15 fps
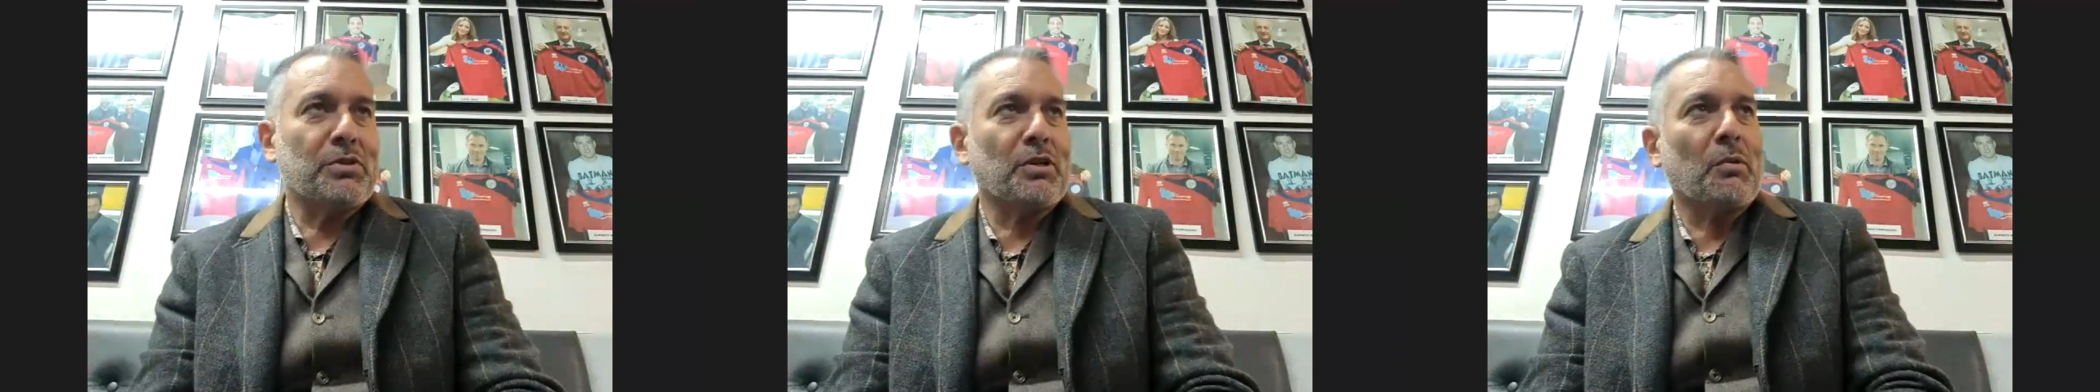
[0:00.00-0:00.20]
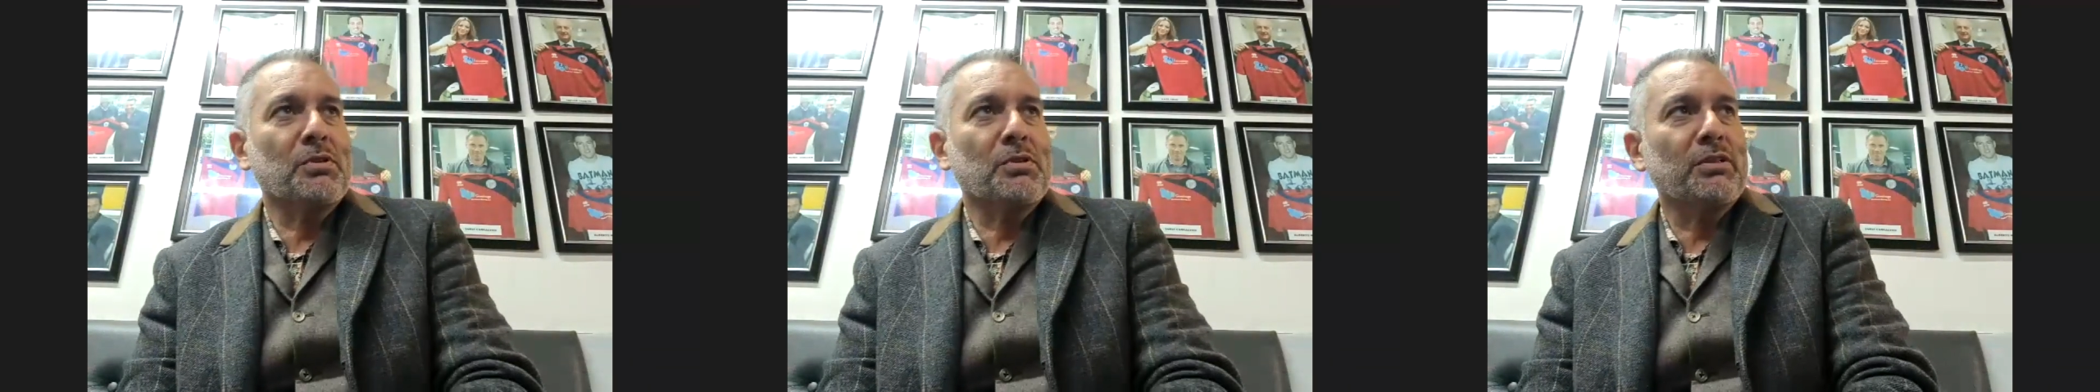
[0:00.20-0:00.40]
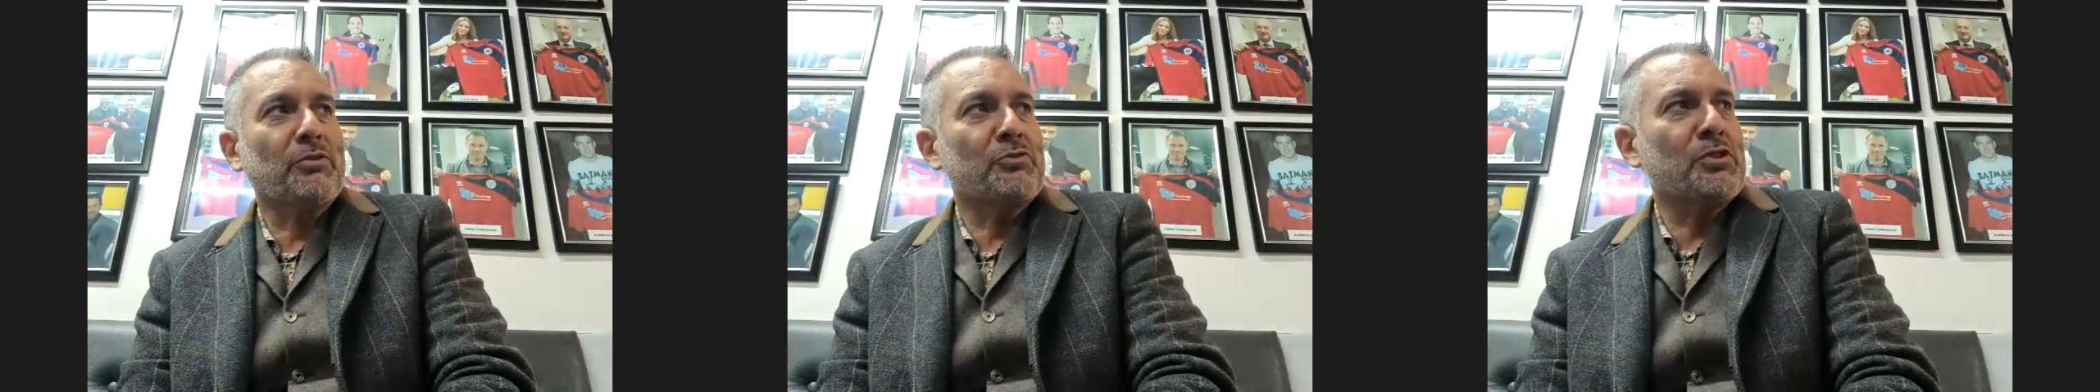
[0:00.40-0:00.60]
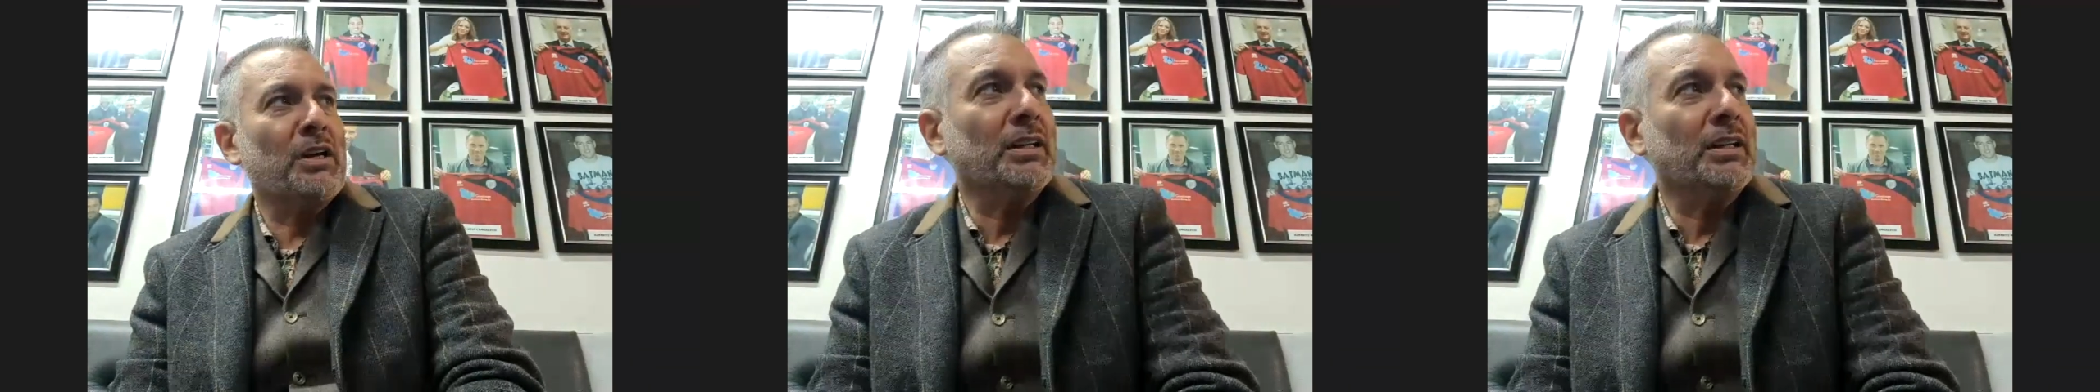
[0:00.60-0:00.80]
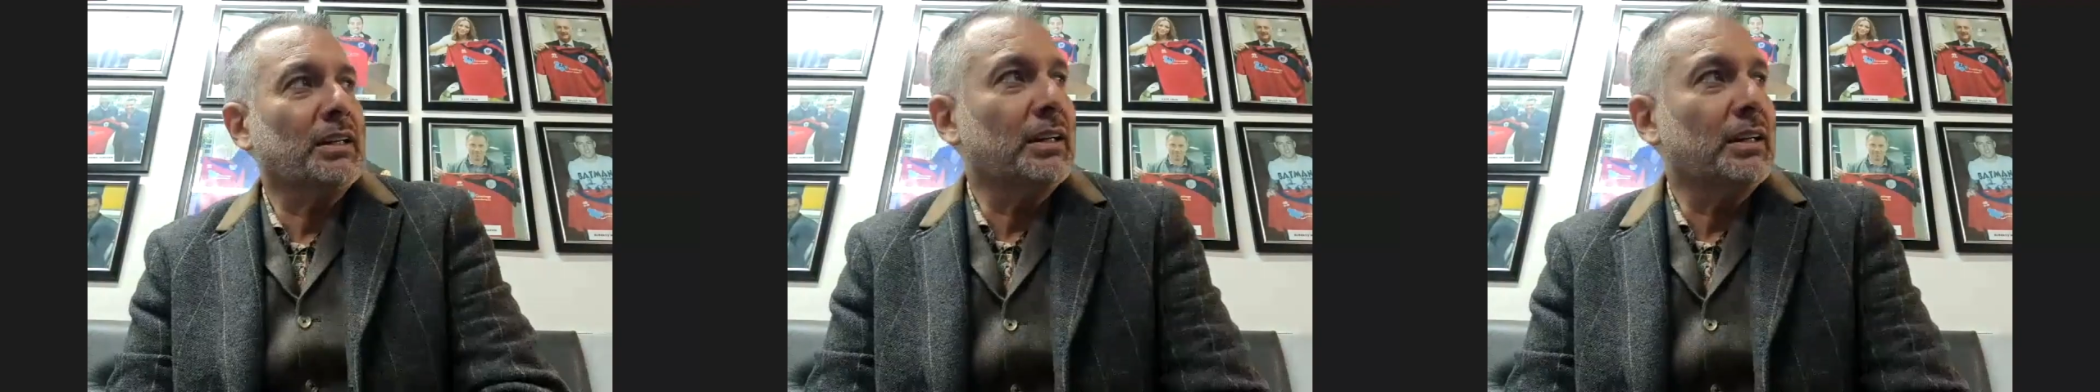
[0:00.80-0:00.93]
the opposite of shy?